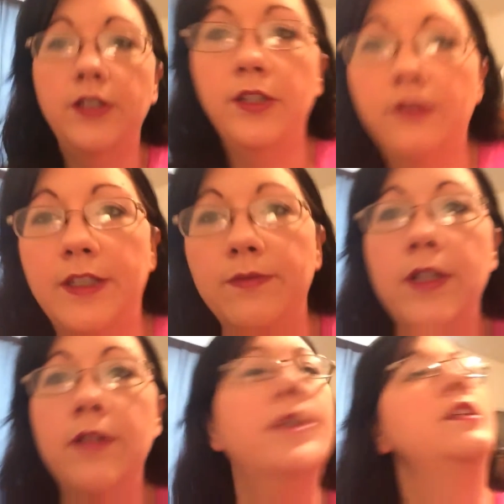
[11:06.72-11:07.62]
to you i just
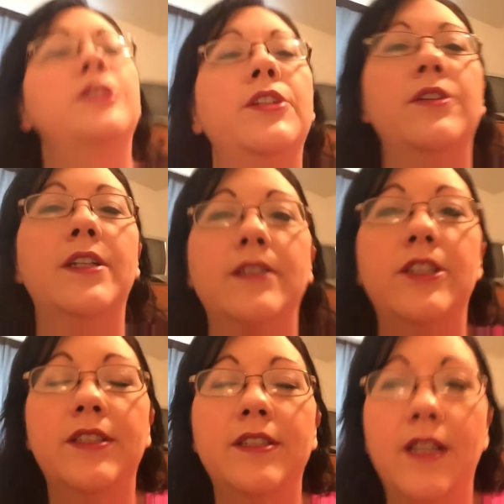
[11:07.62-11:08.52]
want to read to you because it
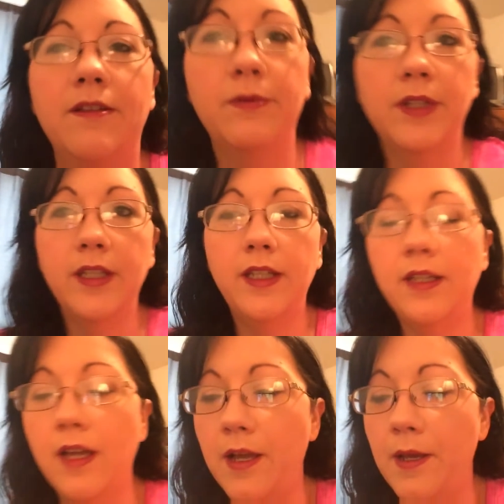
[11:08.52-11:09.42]
just it
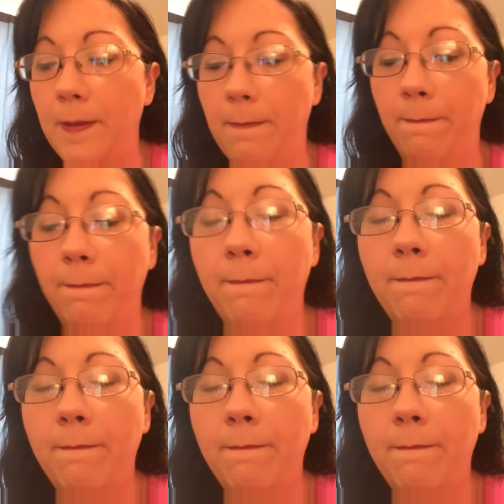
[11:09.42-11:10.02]
really um,